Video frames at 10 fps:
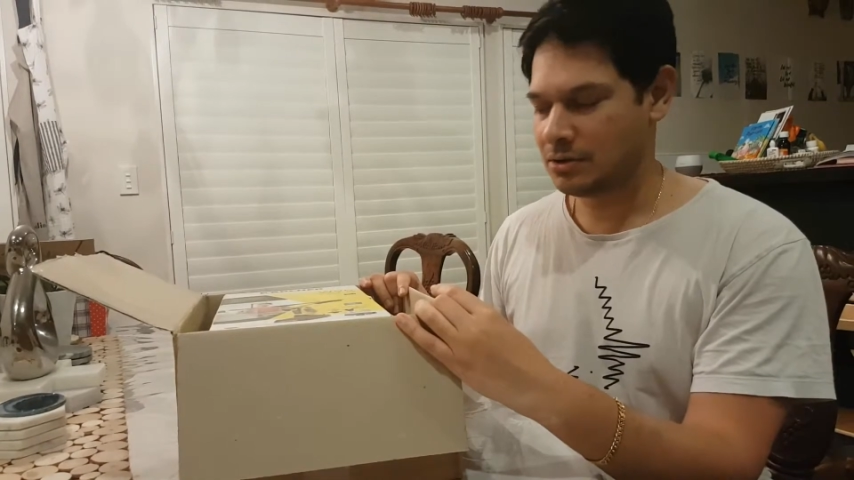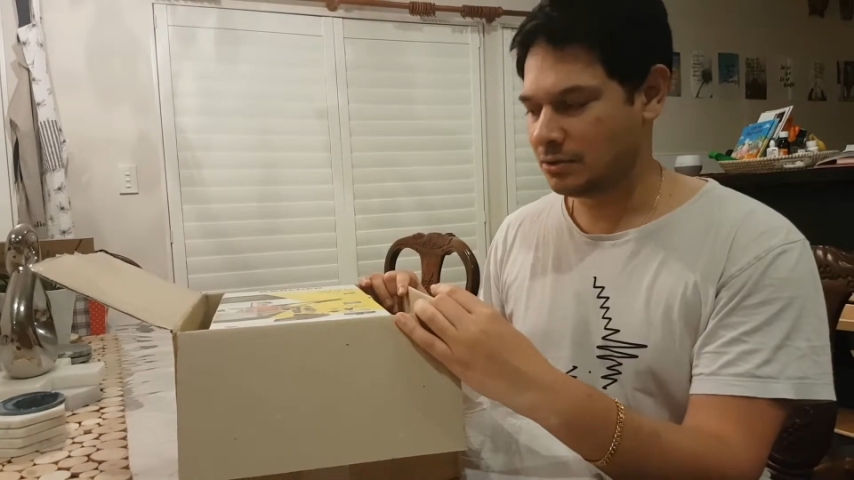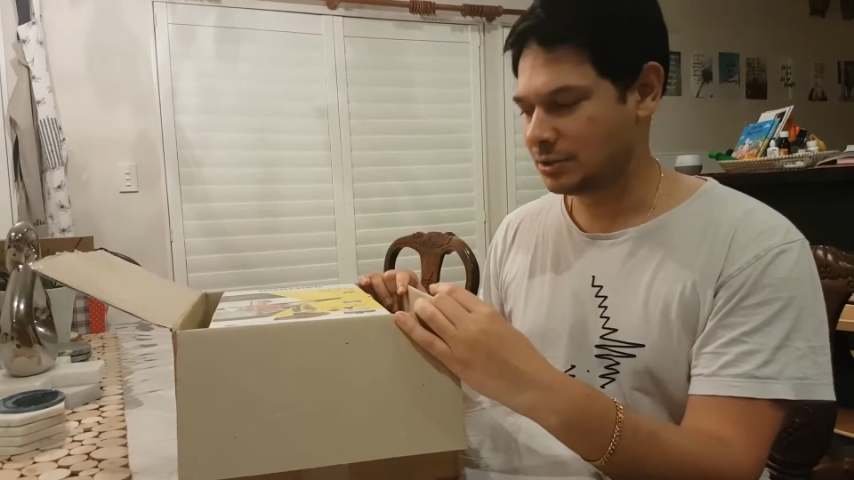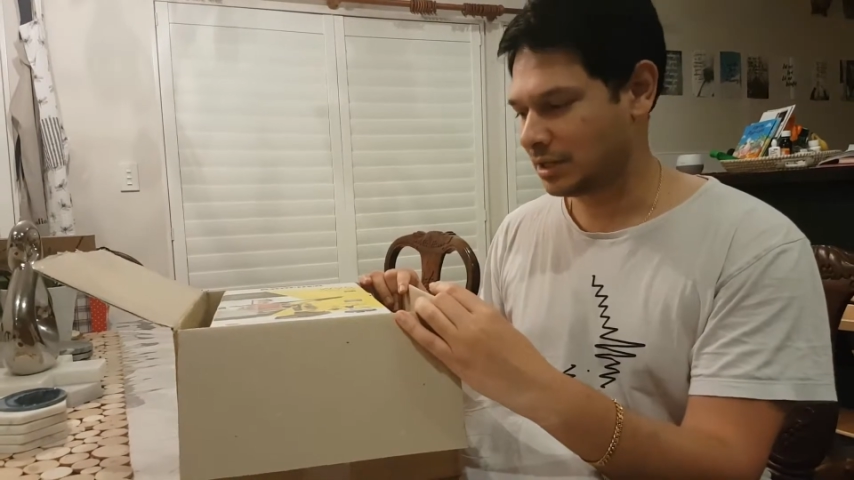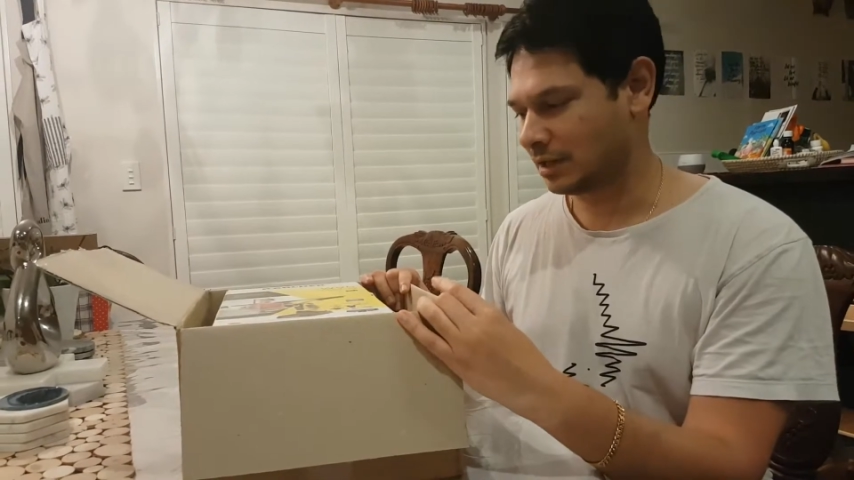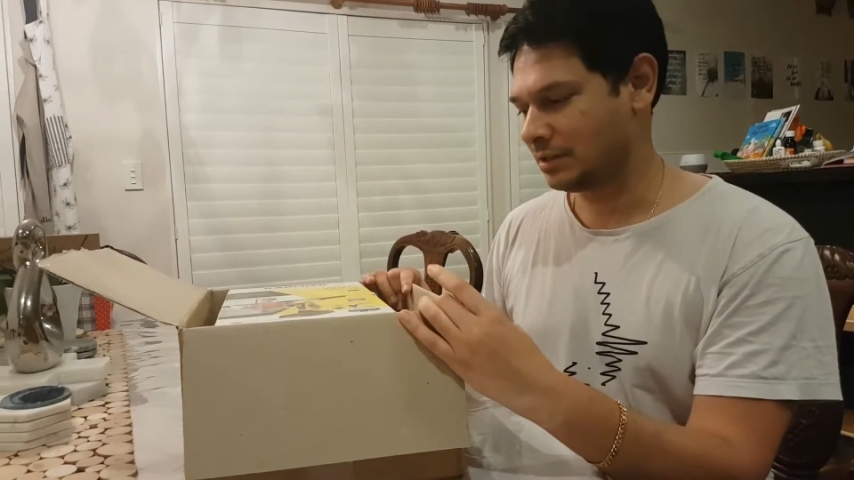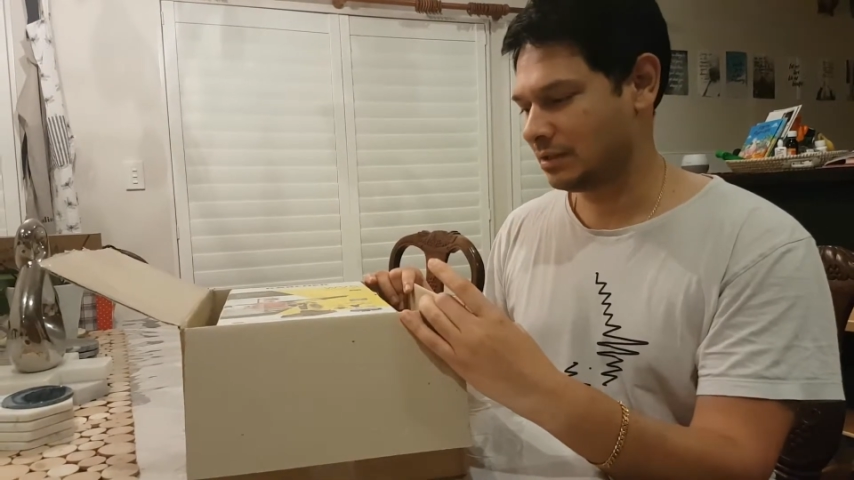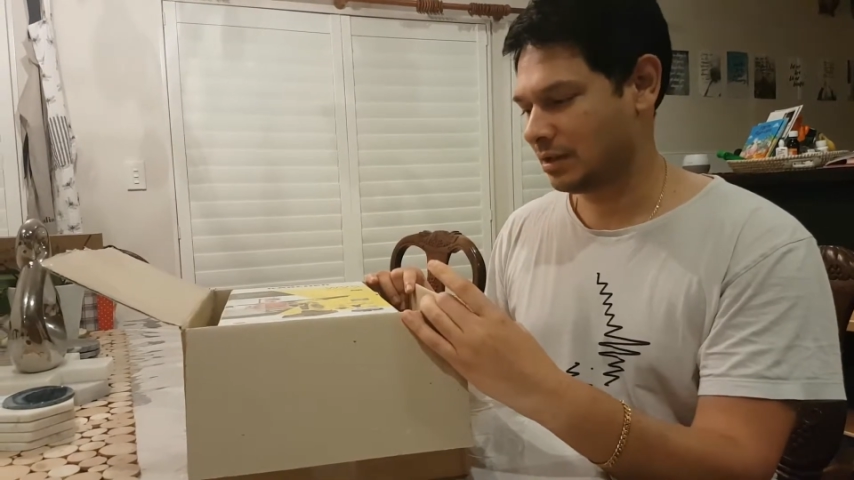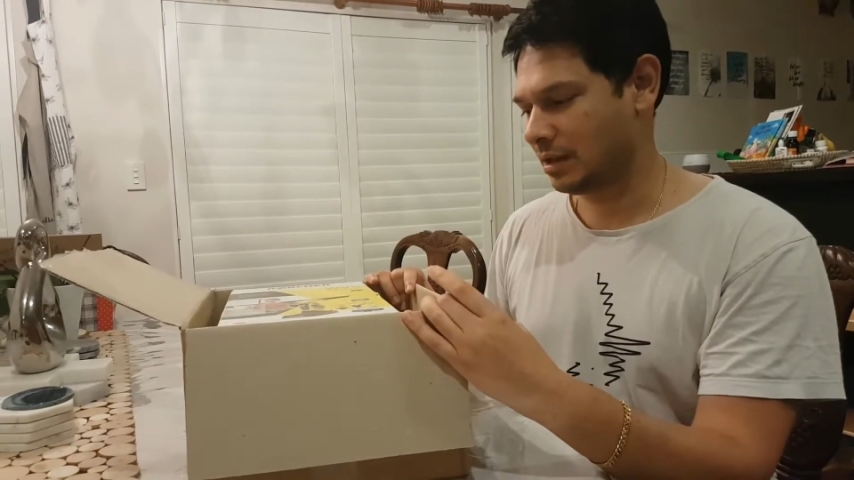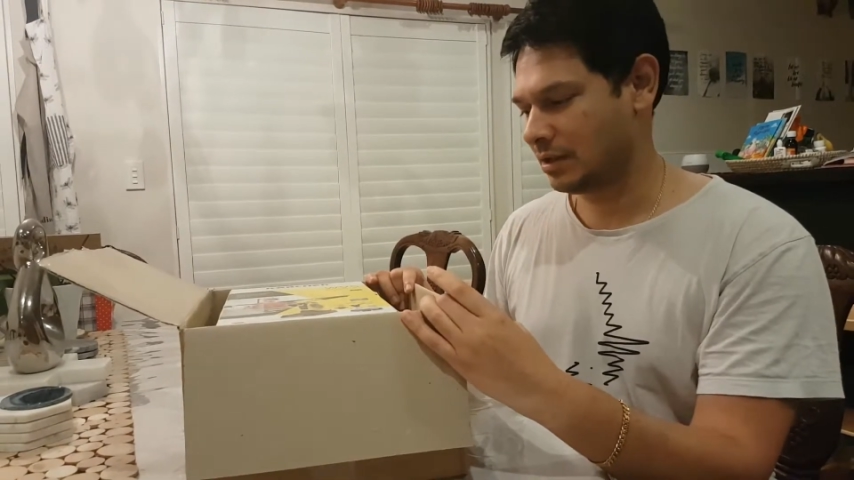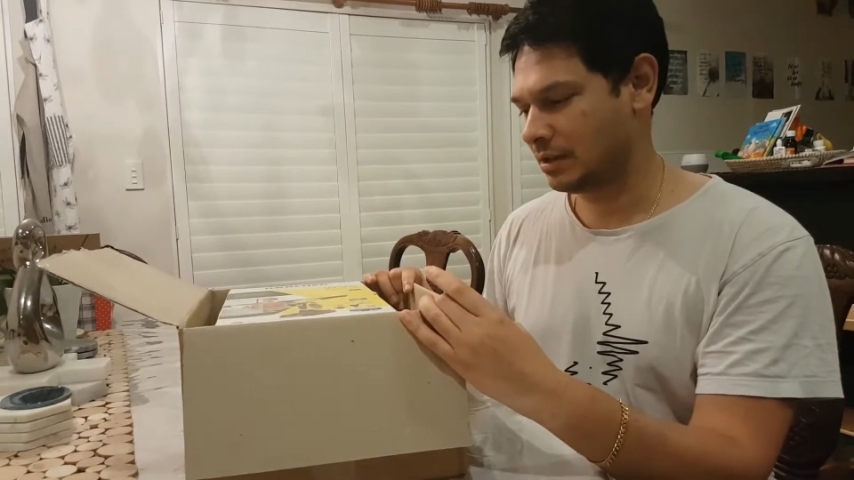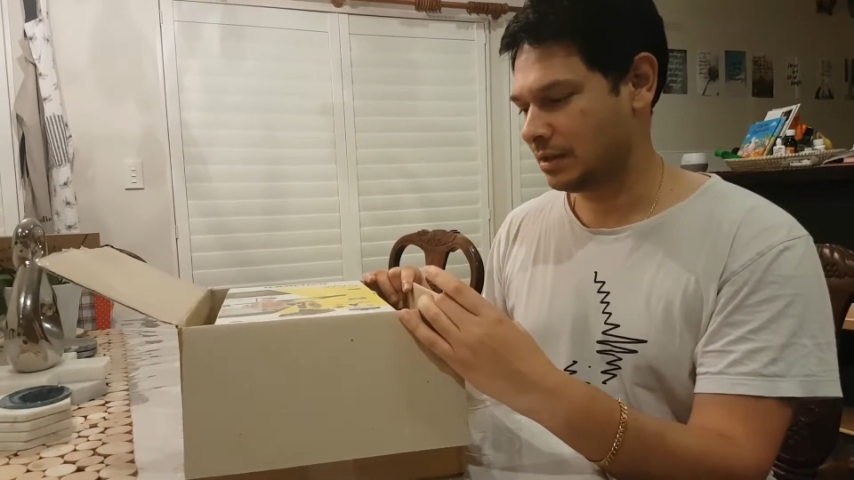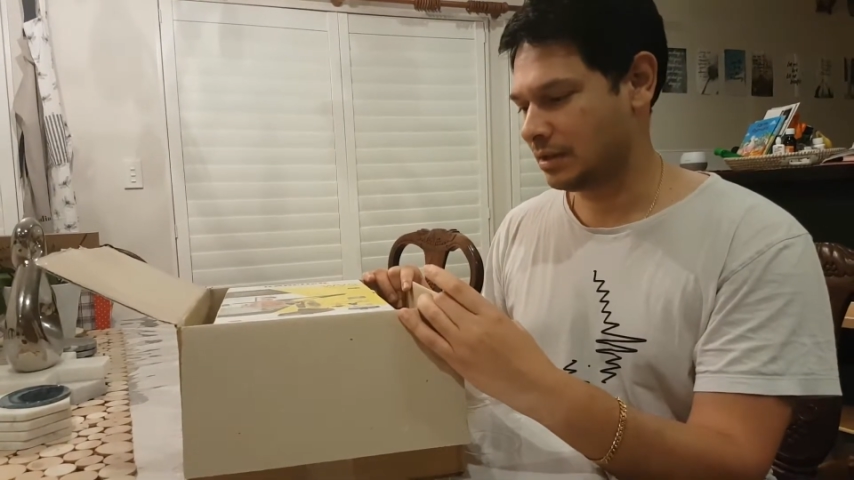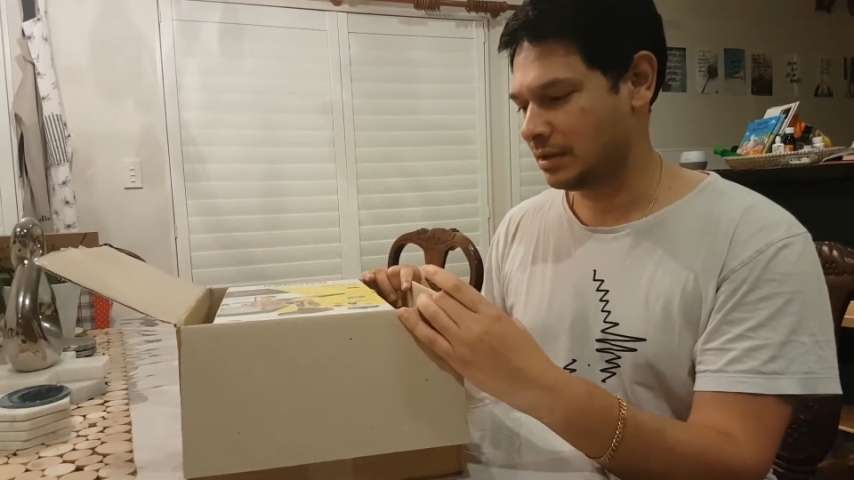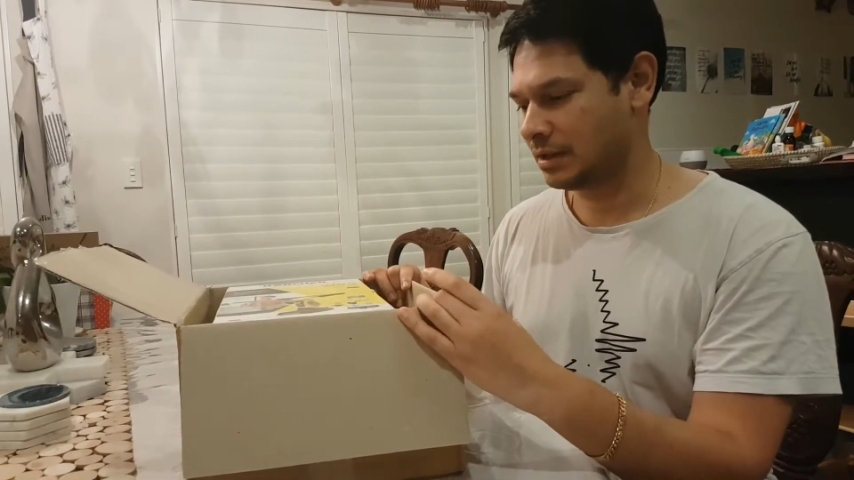or
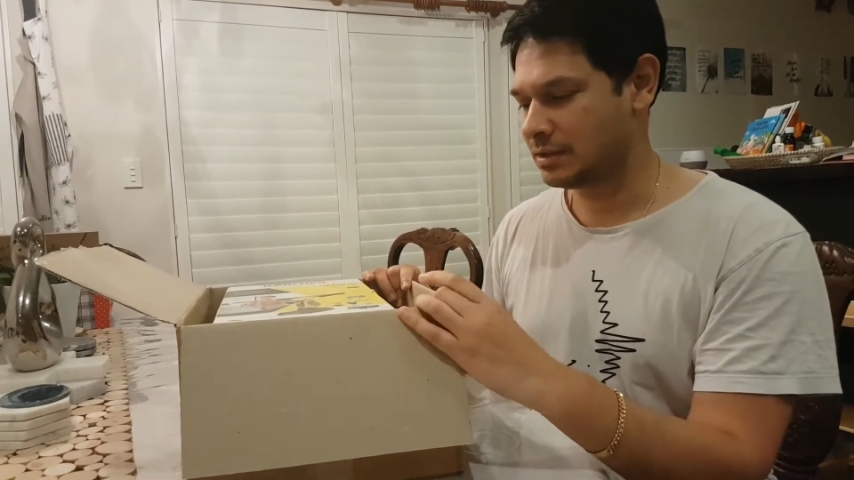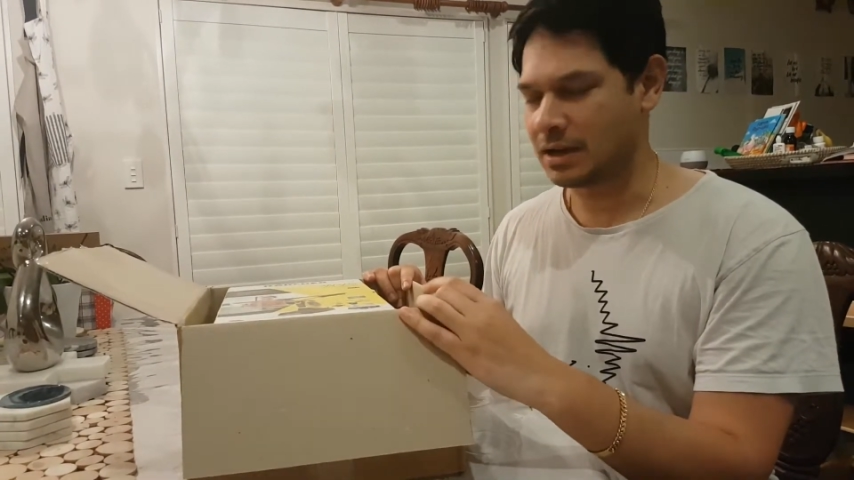as